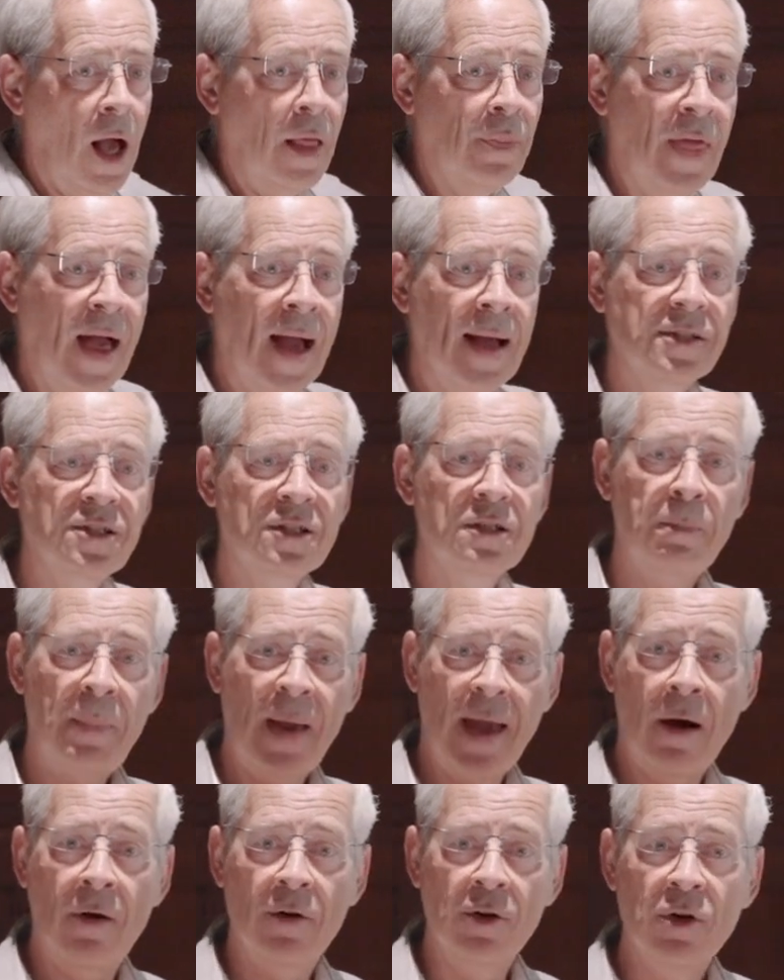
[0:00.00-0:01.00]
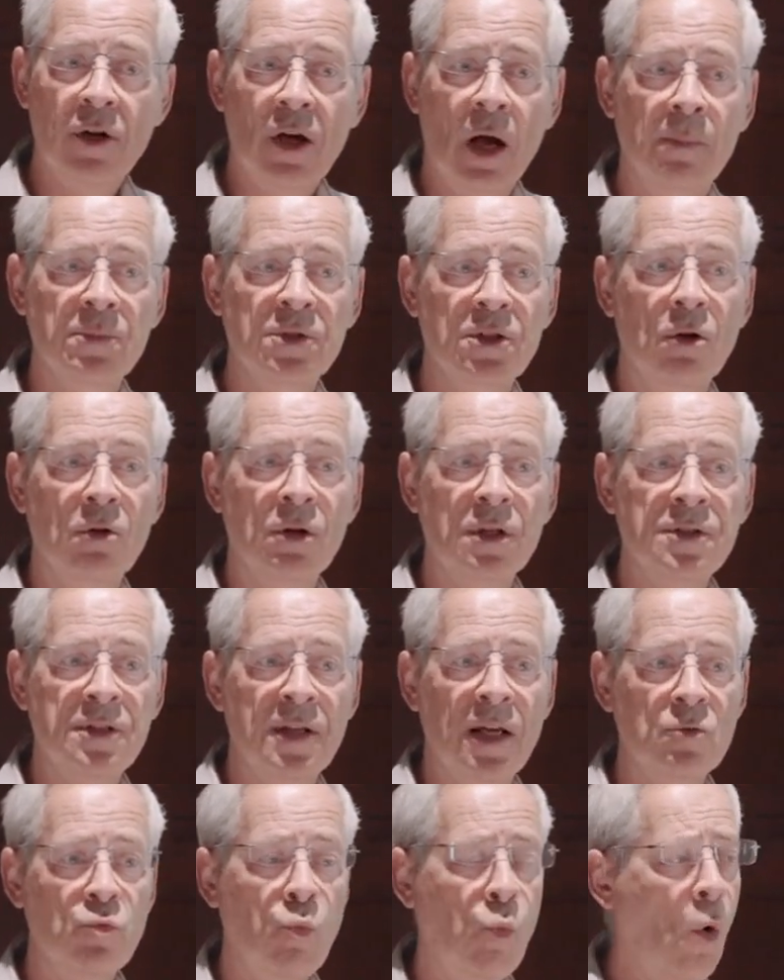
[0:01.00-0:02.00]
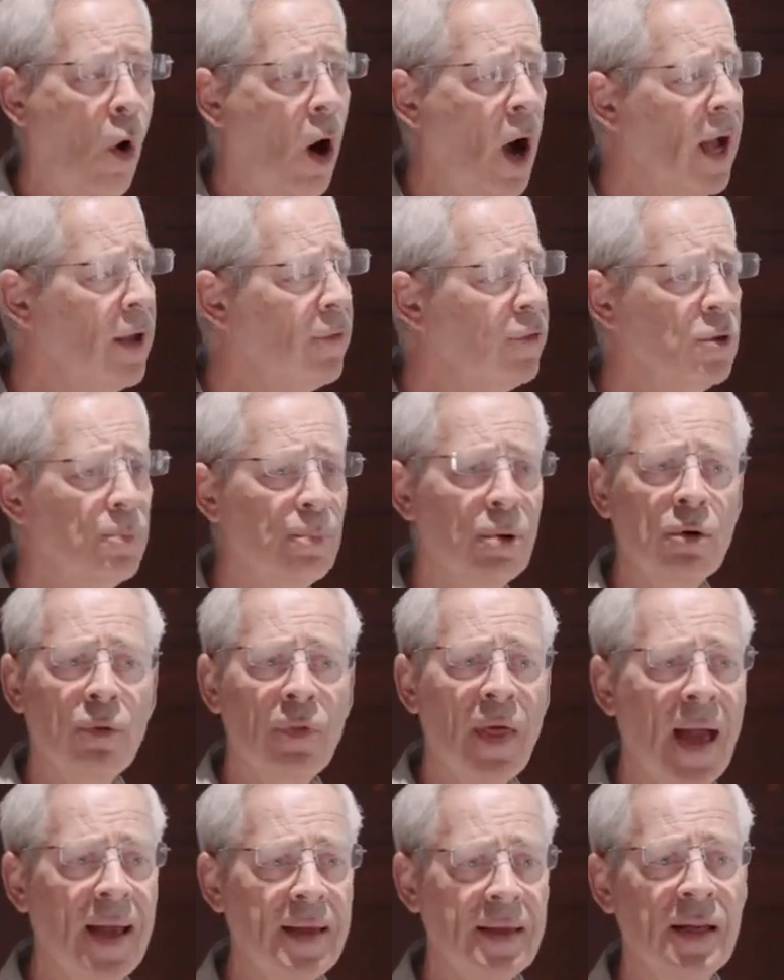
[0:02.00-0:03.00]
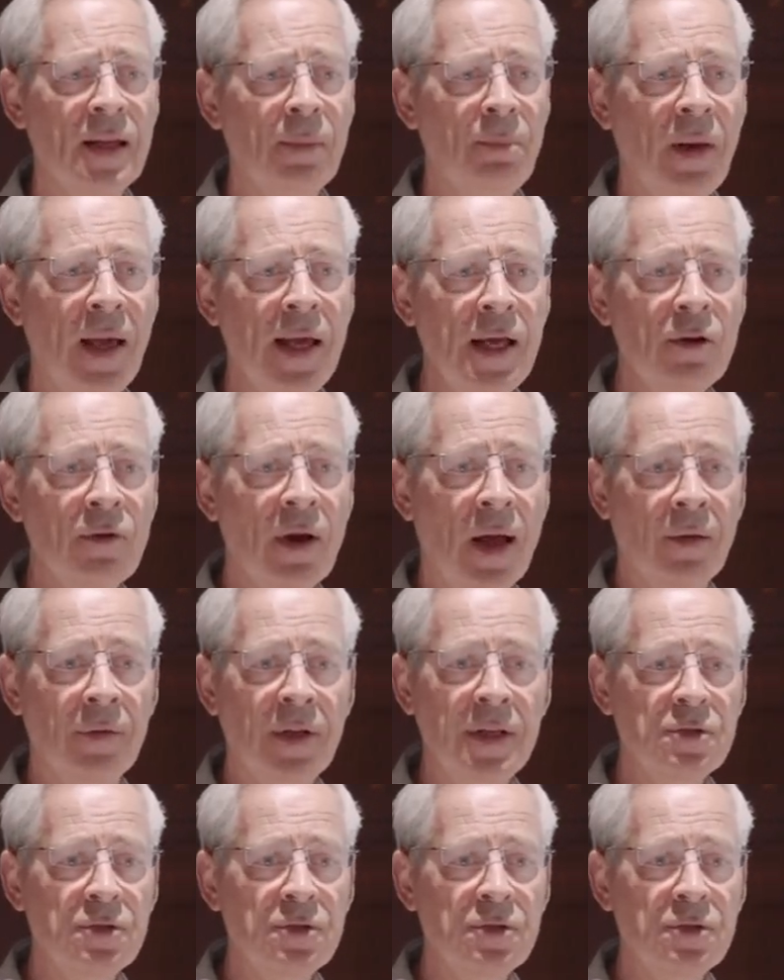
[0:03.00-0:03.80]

And that's the parent who comes along and says, why have you put that in the playground?